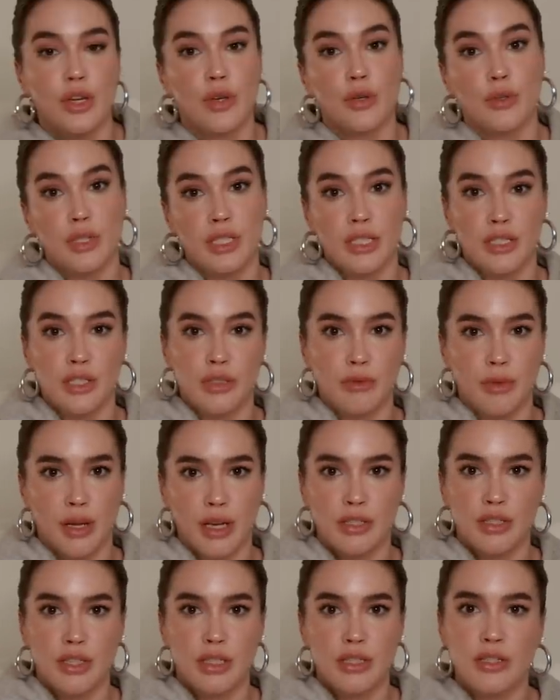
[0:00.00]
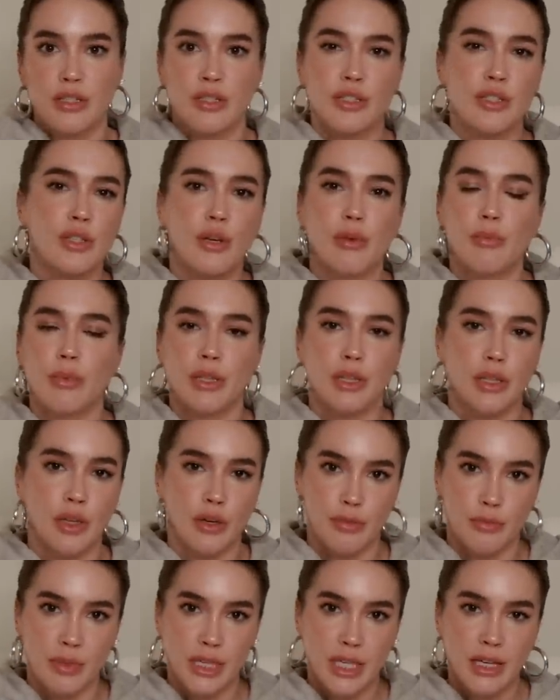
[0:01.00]
those situations are so
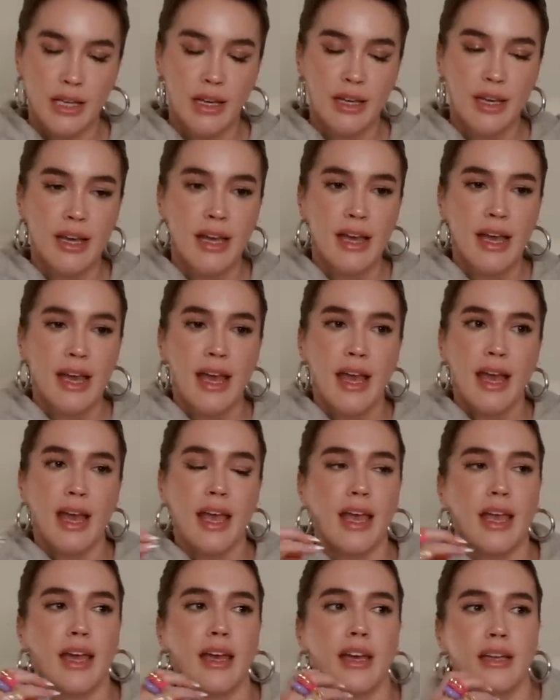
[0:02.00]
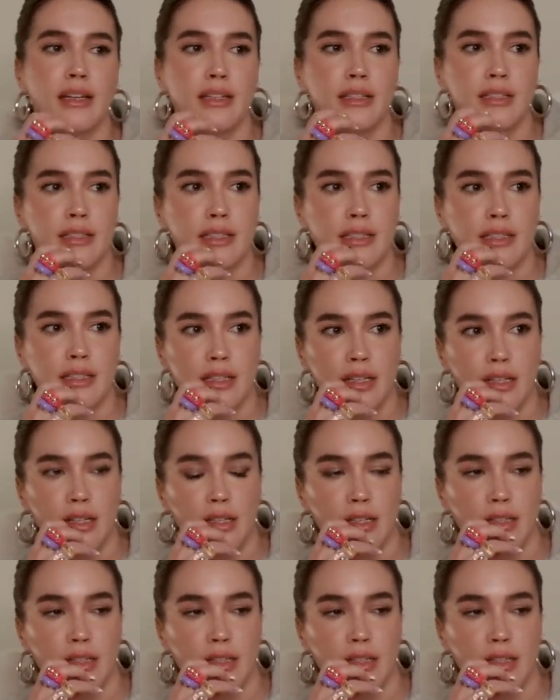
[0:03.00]
below me. And it